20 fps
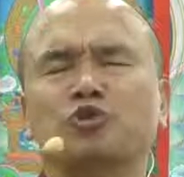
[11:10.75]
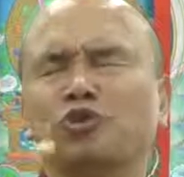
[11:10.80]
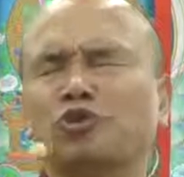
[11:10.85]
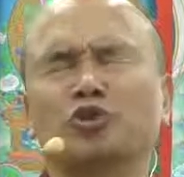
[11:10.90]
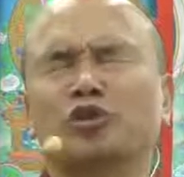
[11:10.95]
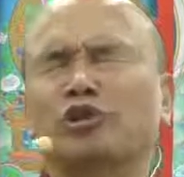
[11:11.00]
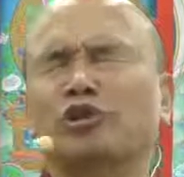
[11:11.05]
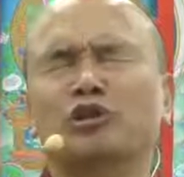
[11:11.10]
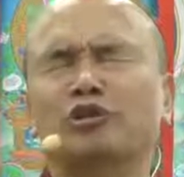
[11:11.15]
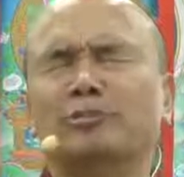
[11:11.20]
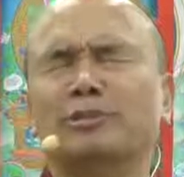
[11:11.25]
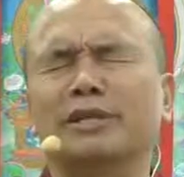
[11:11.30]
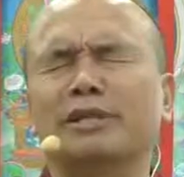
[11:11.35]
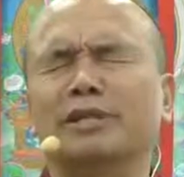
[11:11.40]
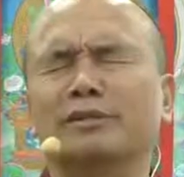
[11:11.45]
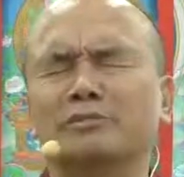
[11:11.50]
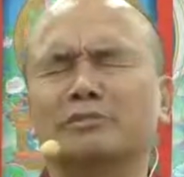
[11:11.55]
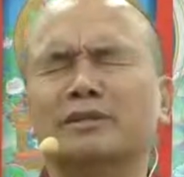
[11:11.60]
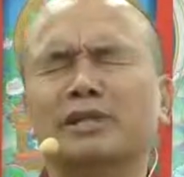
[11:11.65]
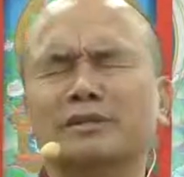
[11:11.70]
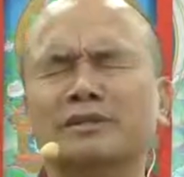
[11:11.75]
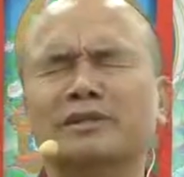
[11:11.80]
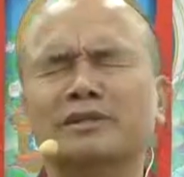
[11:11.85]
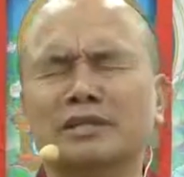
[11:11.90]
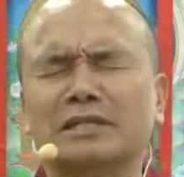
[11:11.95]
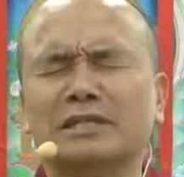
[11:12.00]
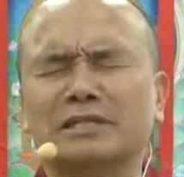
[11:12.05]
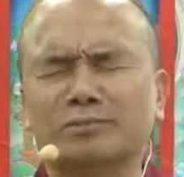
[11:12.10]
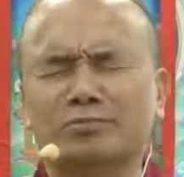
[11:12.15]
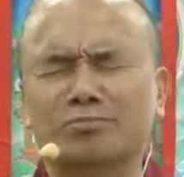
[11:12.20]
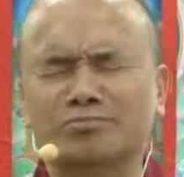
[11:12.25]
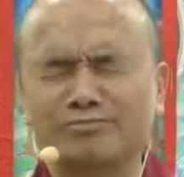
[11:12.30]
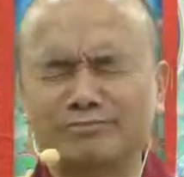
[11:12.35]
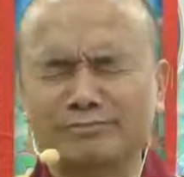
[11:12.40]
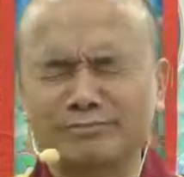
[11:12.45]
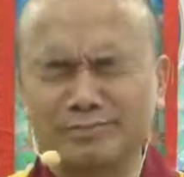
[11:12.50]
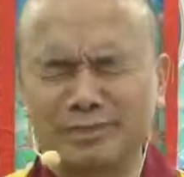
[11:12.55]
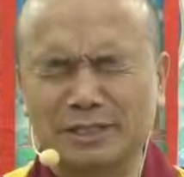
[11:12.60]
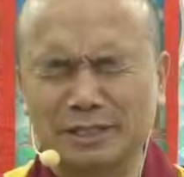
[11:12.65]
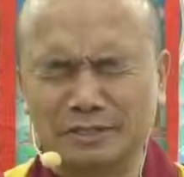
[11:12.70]
not really meeting, the
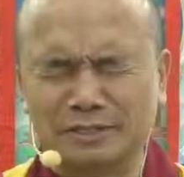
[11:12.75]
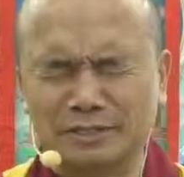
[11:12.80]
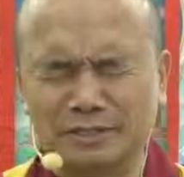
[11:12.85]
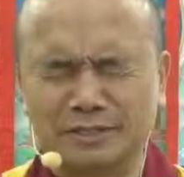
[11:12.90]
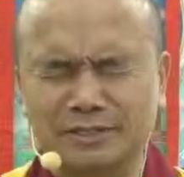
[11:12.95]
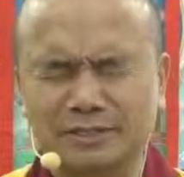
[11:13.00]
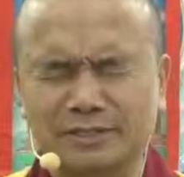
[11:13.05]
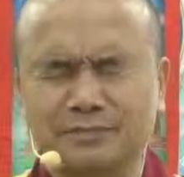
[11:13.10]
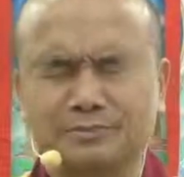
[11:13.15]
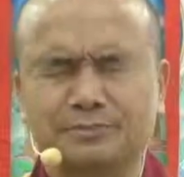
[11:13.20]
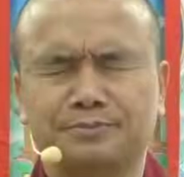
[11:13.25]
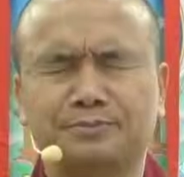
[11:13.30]
dinner.